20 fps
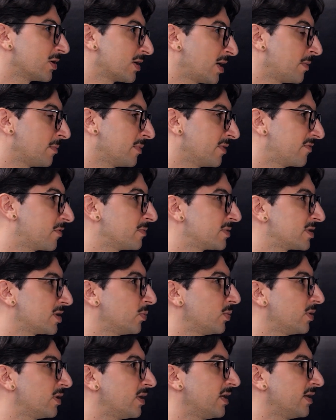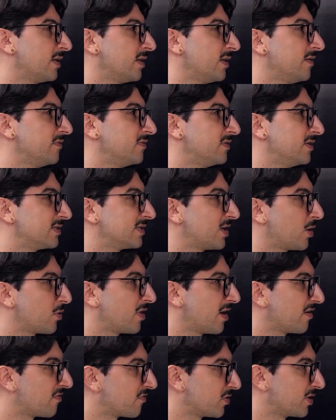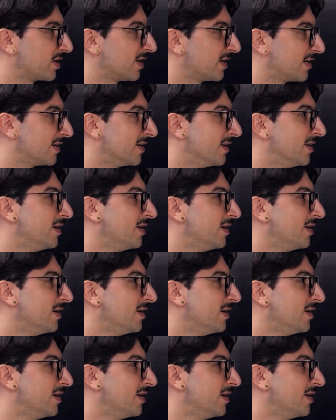coming from someone that lived in South Africa,